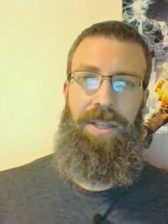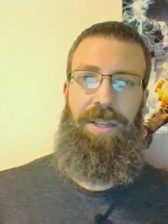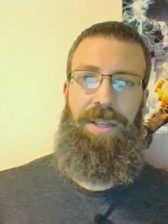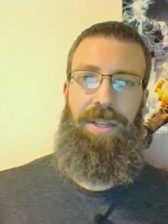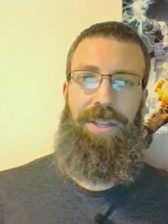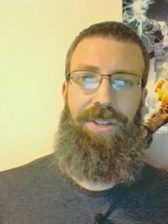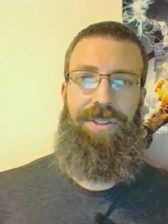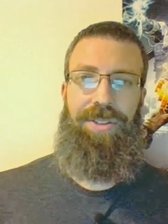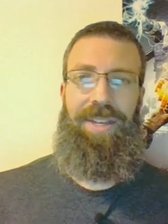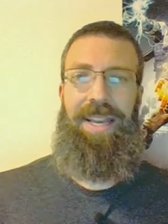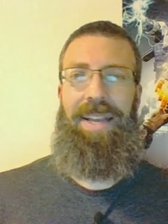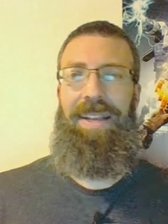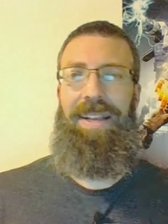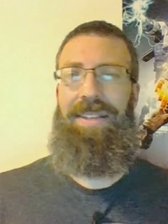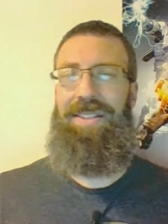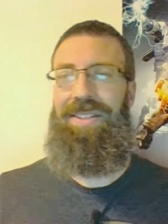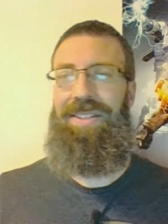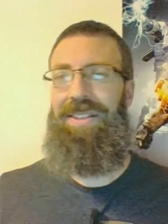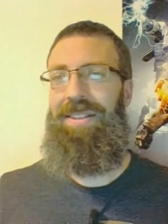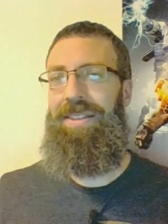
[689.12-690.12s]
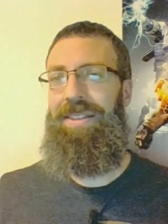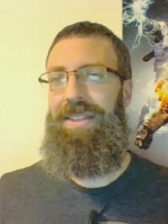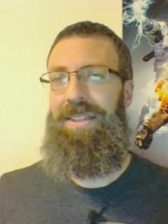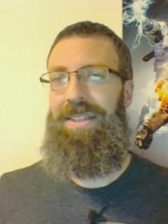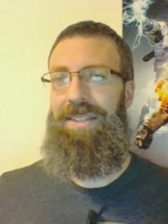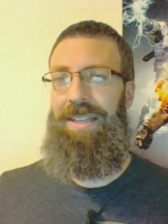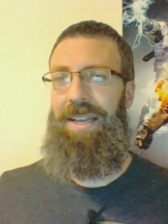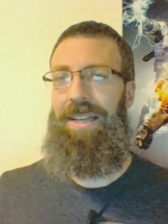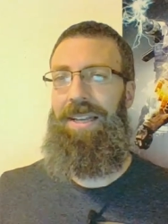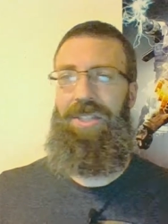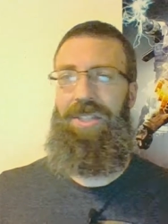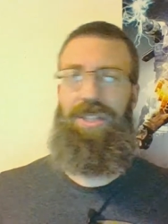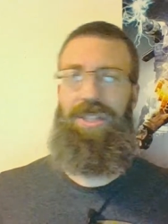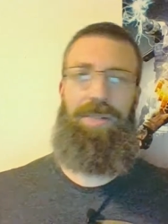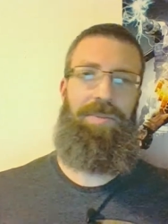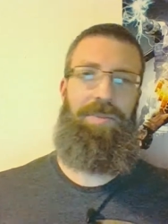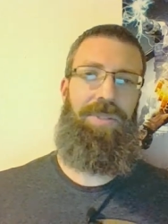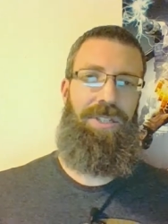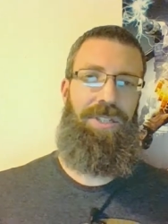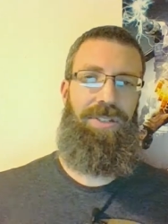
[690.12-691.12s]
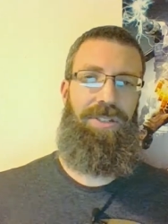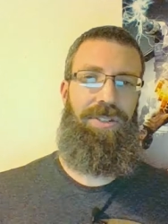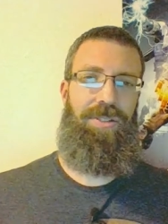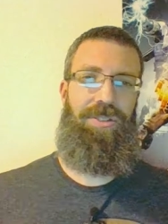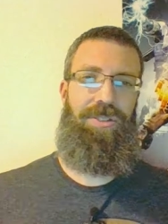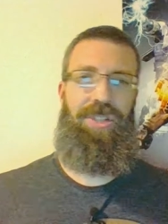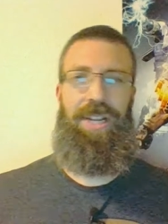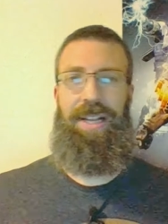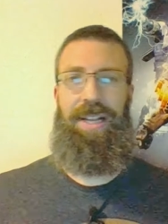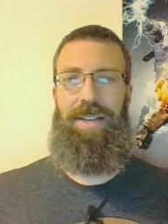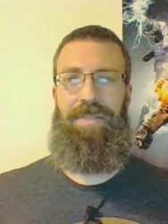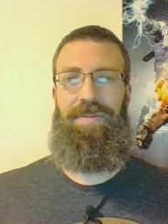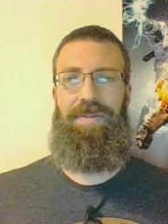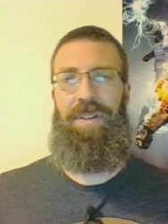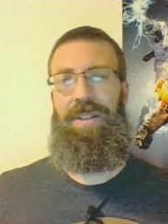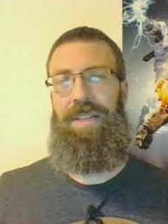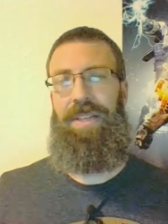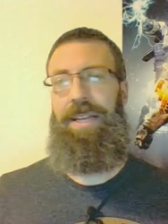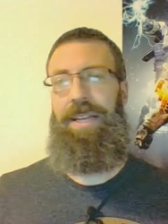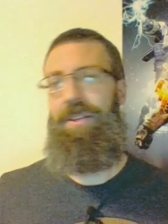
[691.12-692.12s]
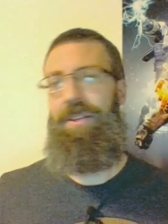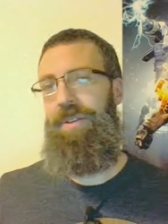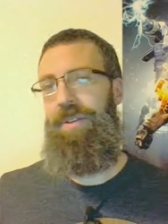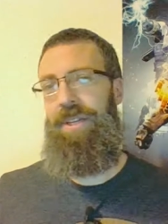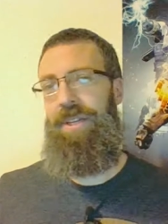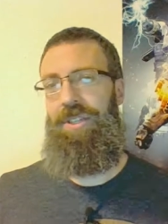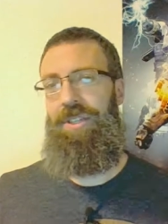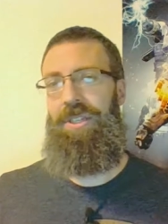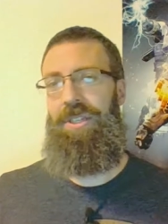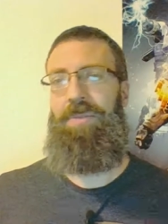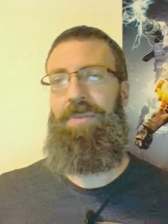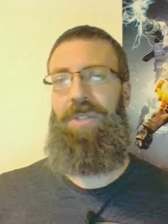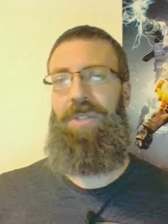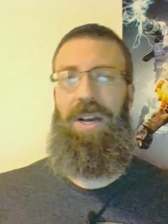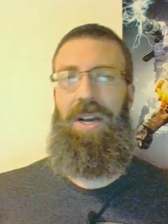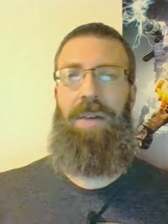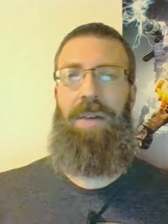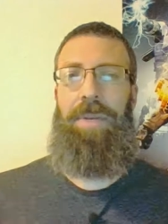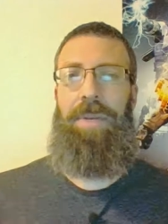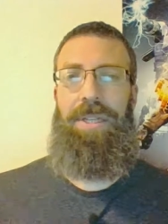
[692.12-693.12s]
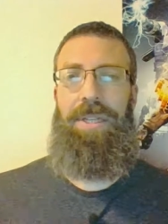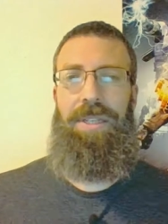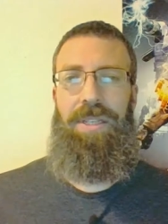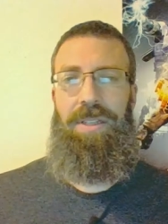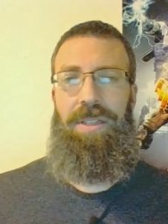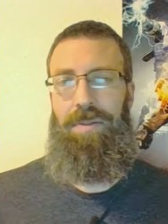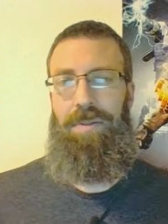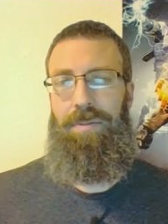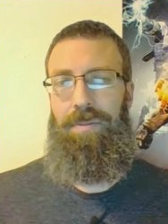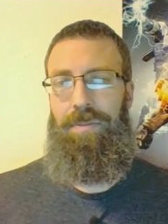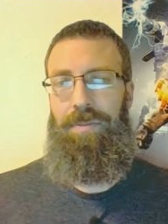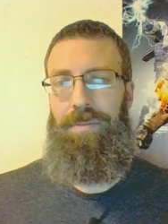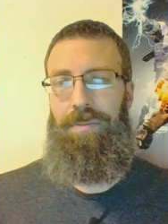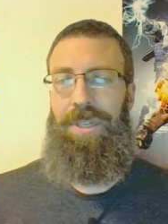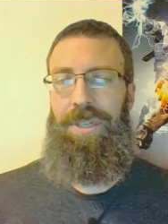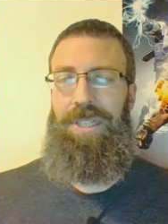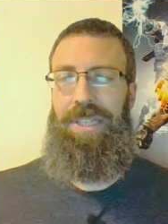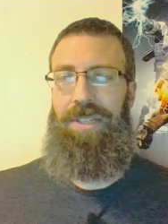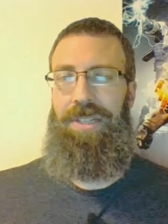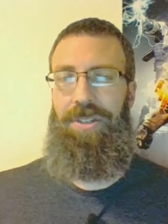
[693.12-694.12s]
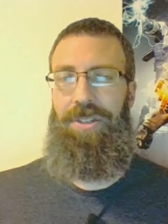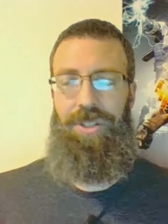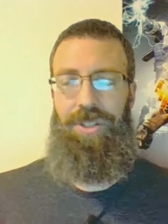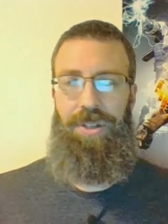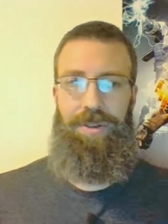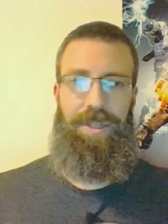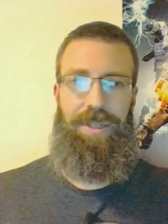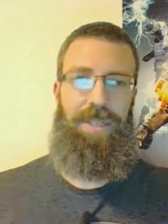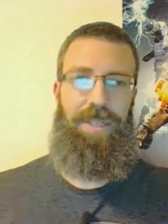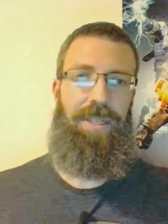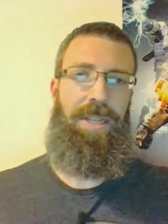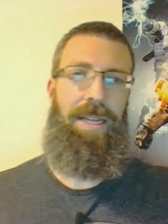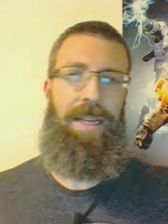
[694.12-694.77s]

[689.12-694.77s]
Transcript: you can't suddenly say Jim's sister Jane felt angry at Jim's comment, but didn't show it.